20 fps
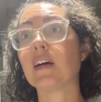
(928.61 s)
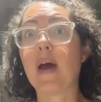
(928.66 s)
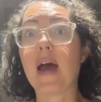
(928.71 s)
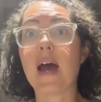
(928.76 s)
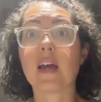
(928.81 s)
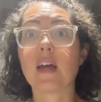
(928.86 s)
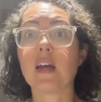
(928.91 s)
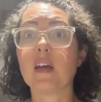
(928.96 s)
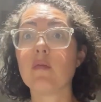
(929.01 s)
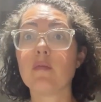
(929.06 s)

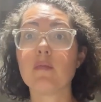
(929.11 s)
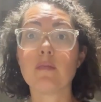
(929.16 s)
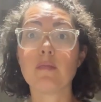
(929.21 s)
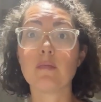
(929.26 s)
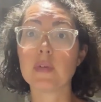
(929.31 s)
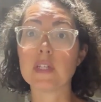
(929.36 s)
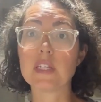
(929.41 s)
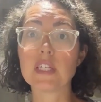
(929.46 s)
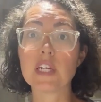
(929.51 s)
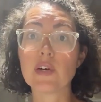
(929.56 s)
packing
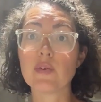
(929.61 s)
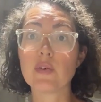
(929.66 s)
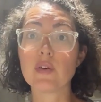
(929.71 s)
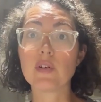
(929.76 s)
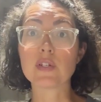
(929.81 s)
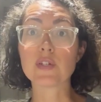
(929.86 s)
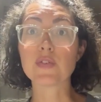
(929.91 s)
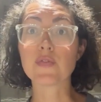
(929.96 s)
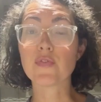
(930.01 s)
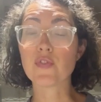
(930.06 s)

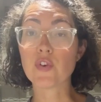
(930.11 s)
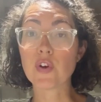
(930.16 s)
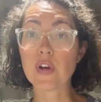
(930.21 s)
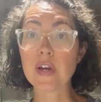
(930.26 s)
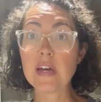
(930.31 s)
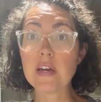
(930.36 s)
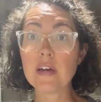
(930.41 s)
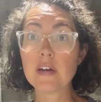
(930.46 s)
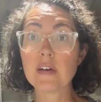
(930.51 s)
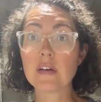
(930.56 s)
materials
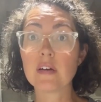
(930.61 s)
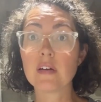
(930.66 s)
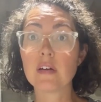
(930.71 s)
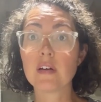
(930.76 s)
free,